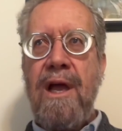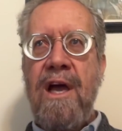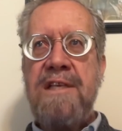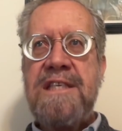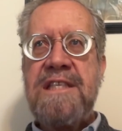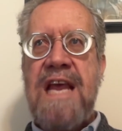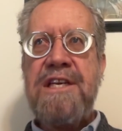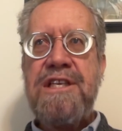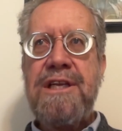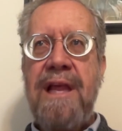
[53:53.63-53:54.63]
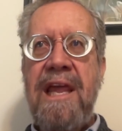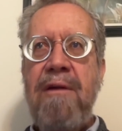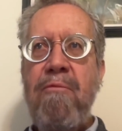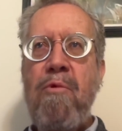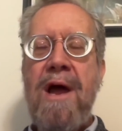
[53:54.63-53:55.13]

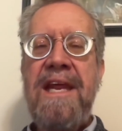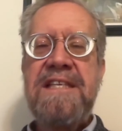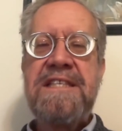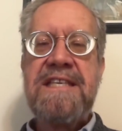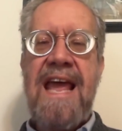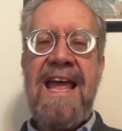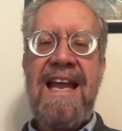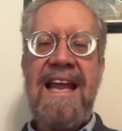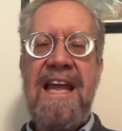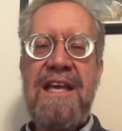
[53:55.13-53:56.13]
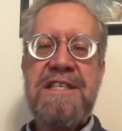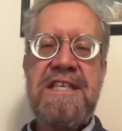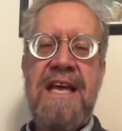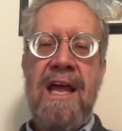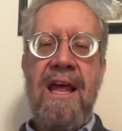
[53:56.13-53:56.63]
Essentially, what he's saying
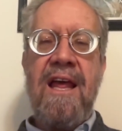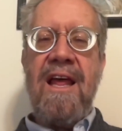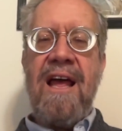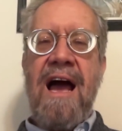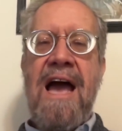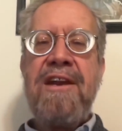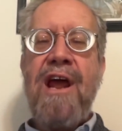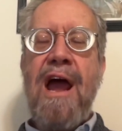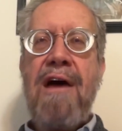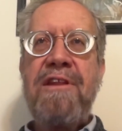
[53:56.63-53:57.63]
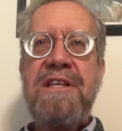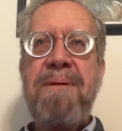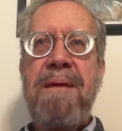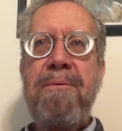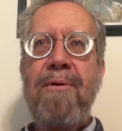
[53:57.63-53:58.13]
is, I don't know how these
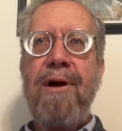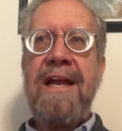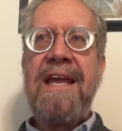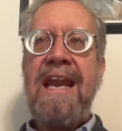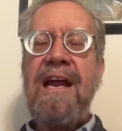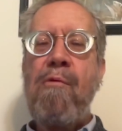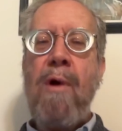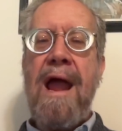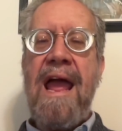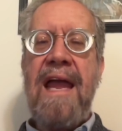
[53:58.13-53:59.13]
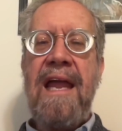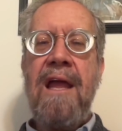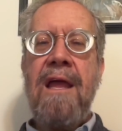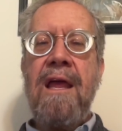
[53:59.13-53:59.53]
people are getting away.